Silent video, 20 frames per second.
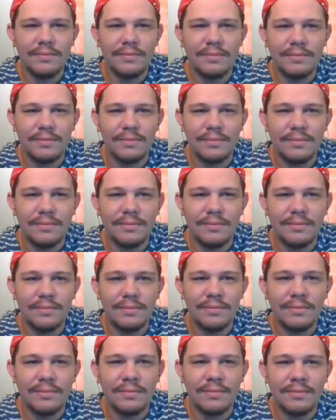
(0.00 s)

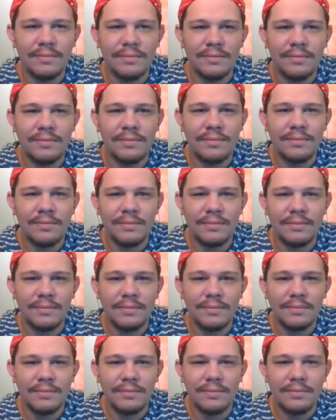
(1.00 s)

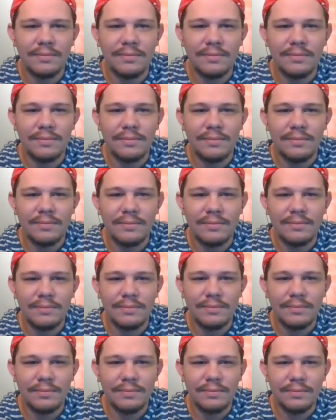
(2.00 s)

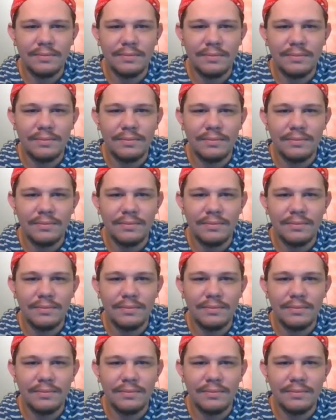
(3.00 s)
The person shown says nothing.